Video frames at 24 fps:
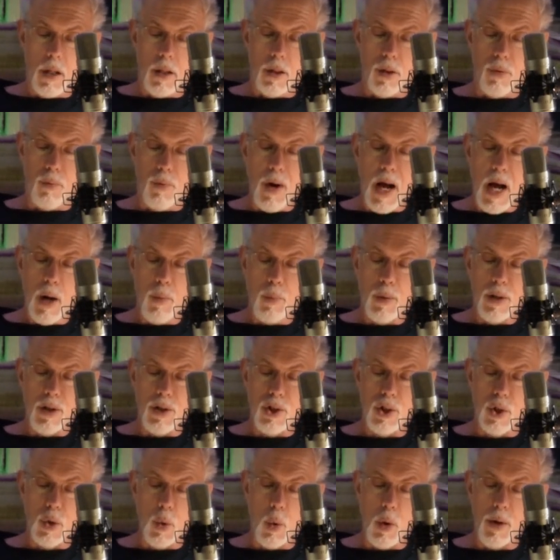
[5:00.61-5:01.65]
The rat, with a
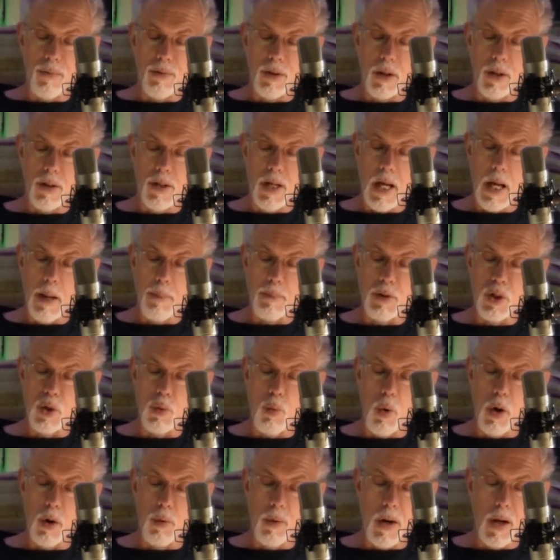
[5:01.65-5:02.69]
snort of contempt,
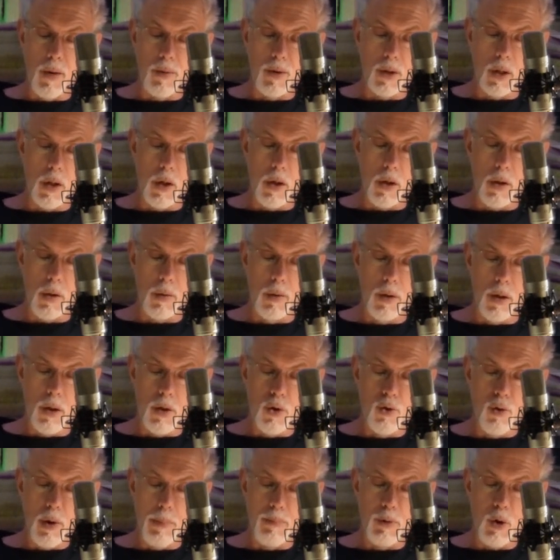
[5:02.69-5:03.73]
swung around to go,
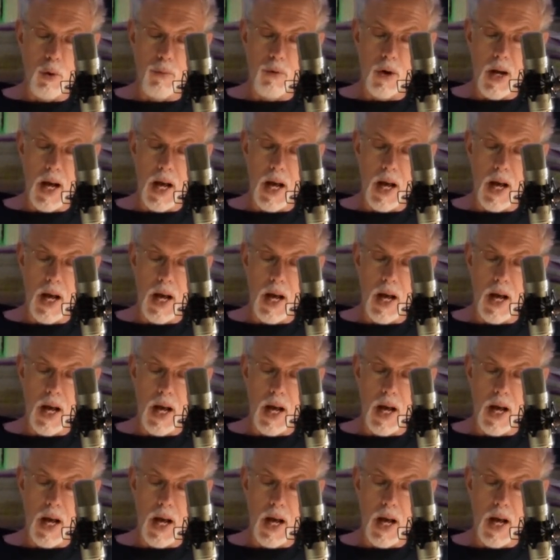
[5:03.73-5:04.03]
tripped over a